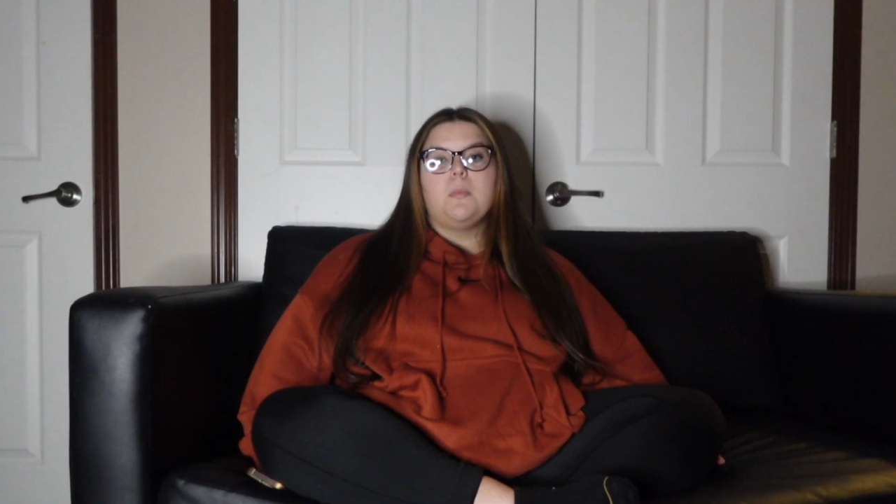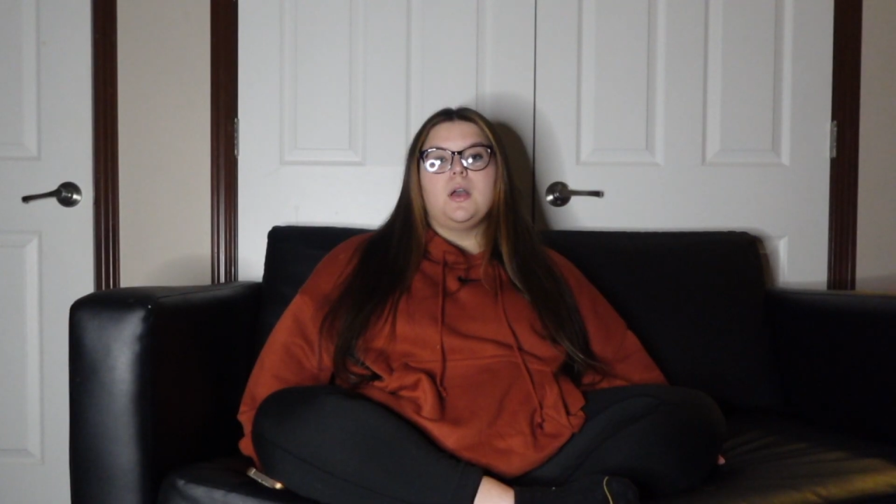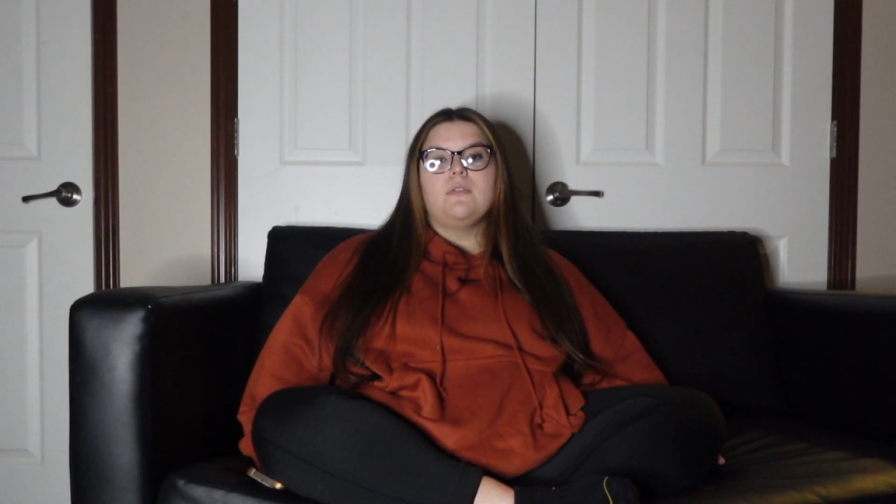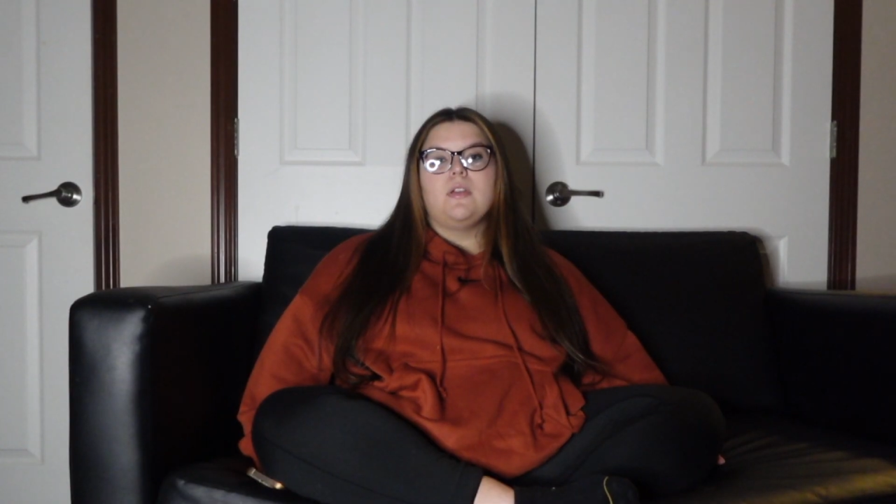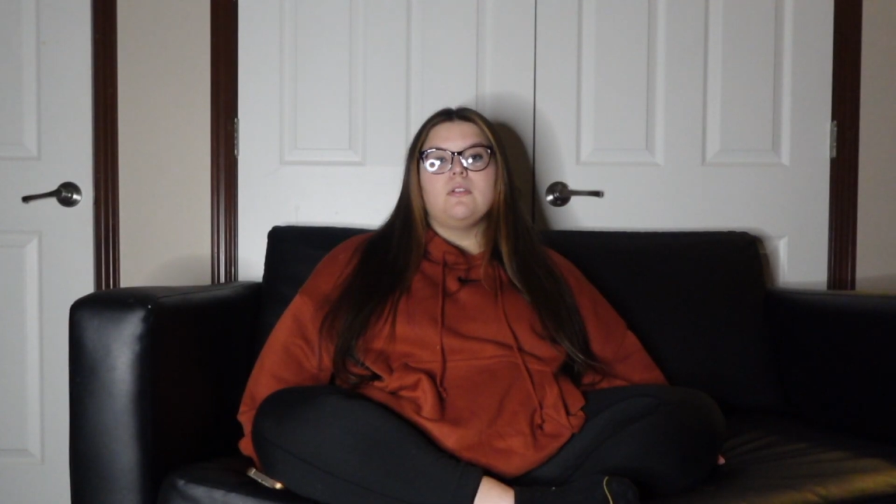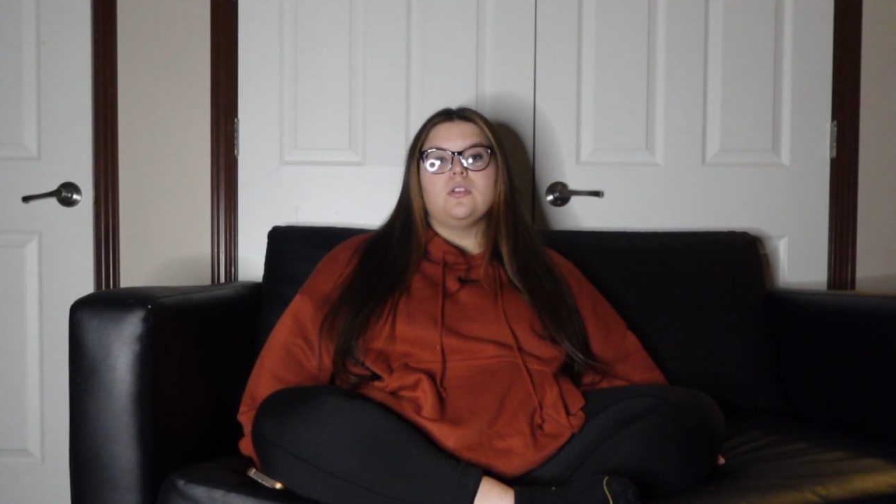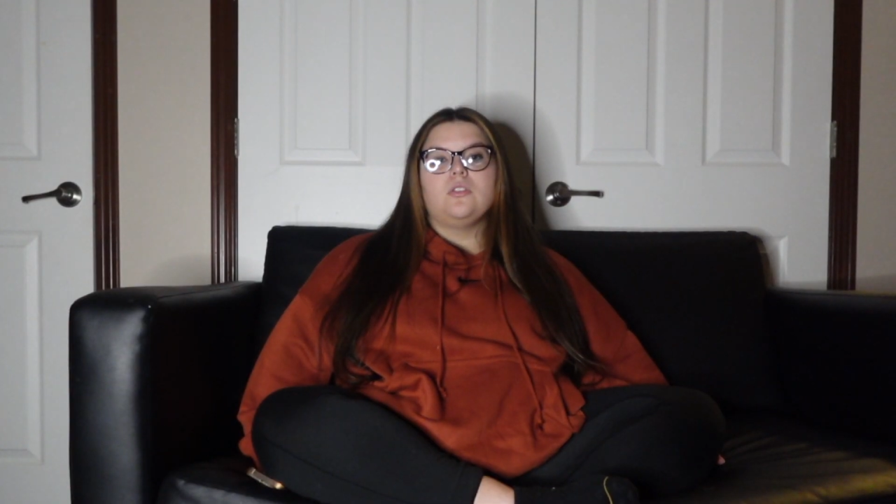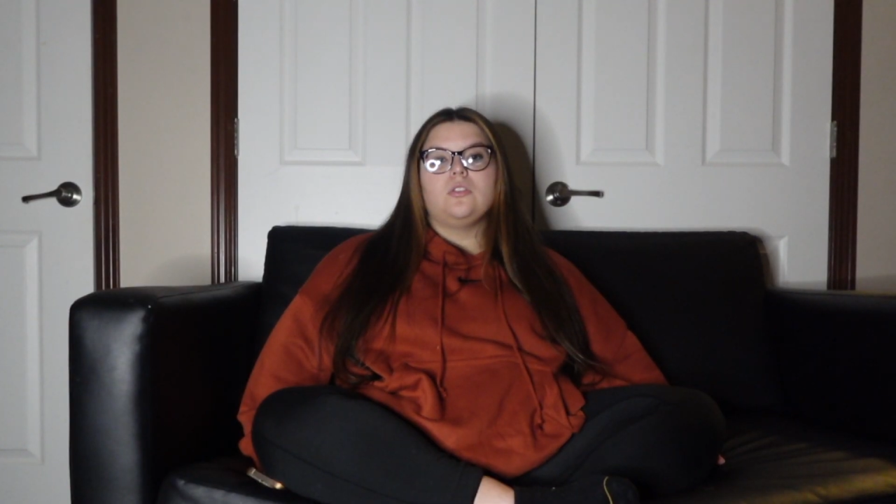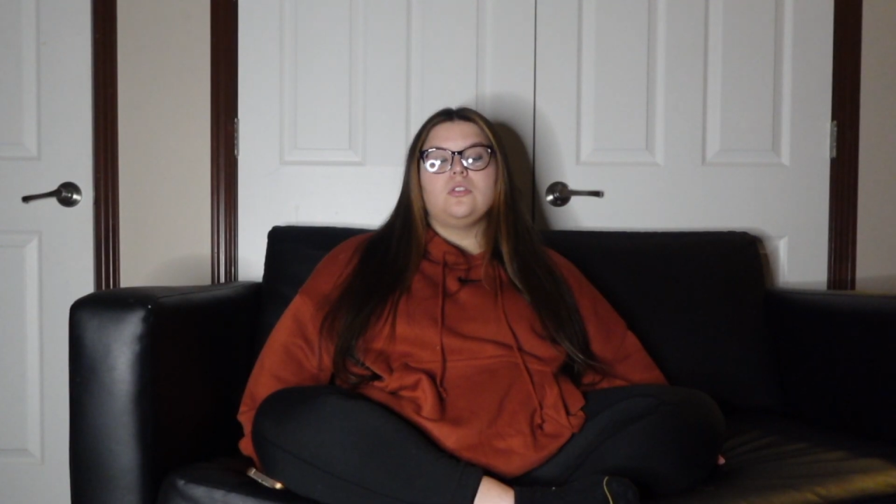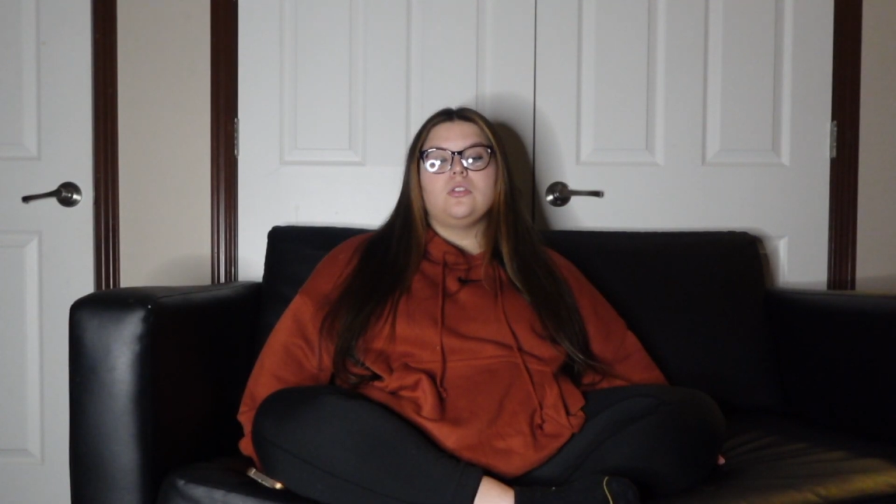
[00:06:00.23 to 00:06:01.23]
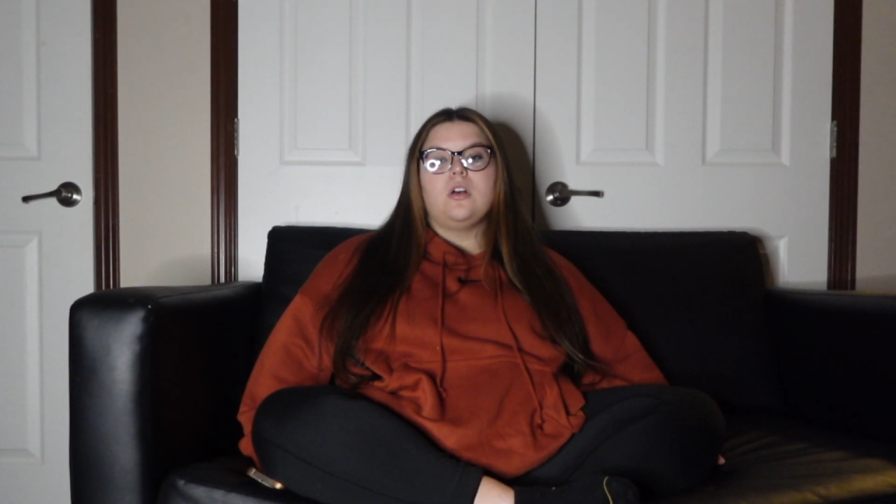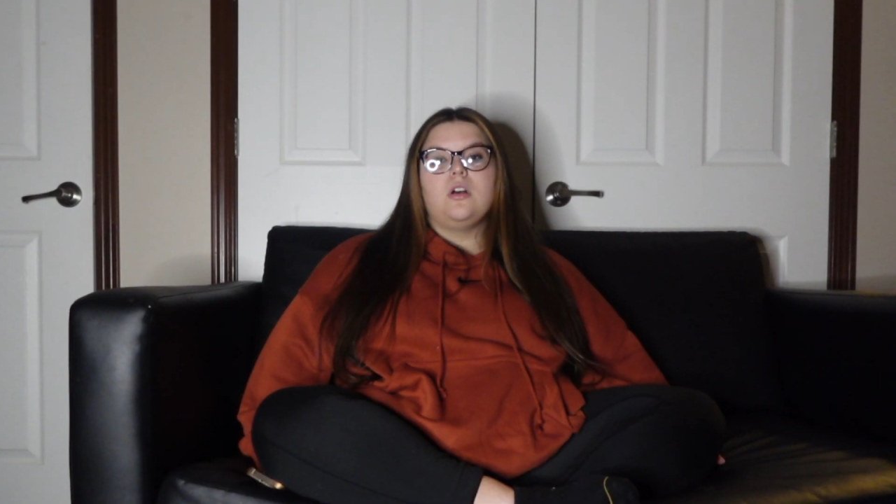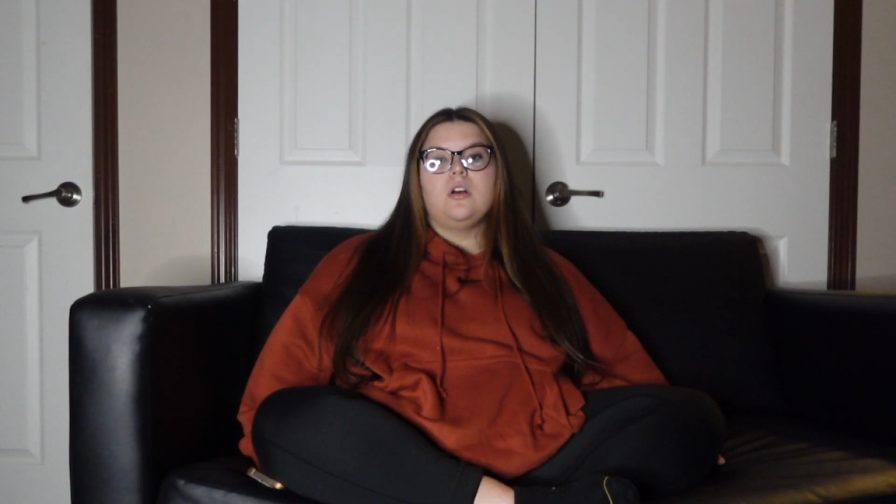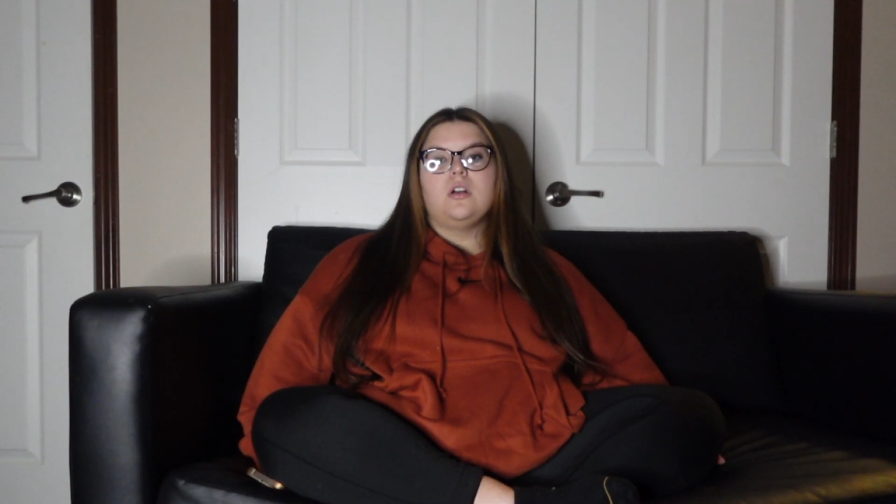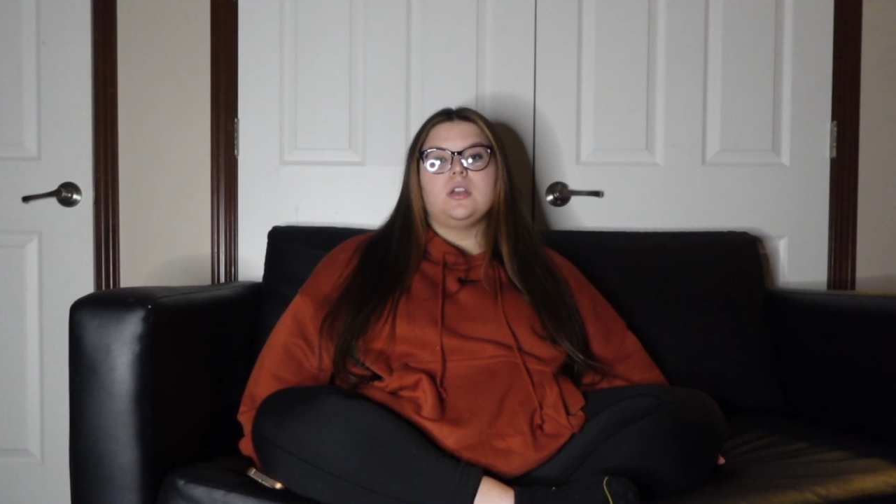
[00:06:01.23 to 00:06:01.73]
My favorite
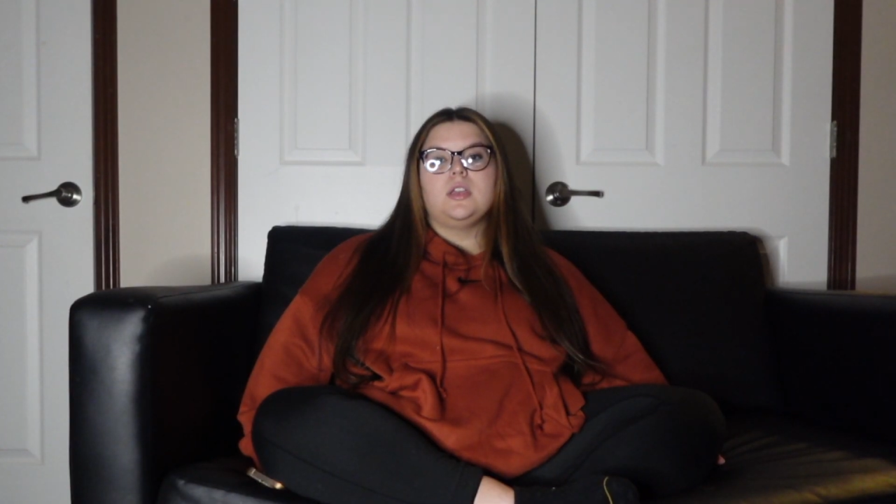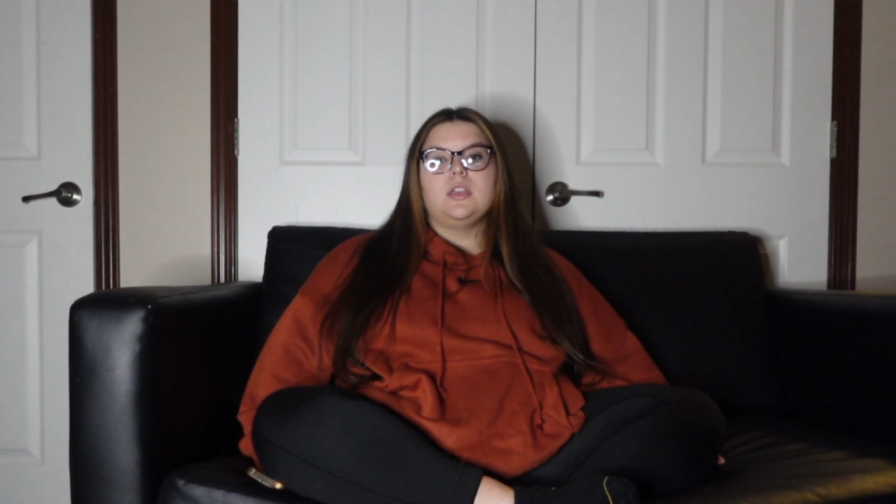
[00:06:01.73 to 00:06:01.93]
song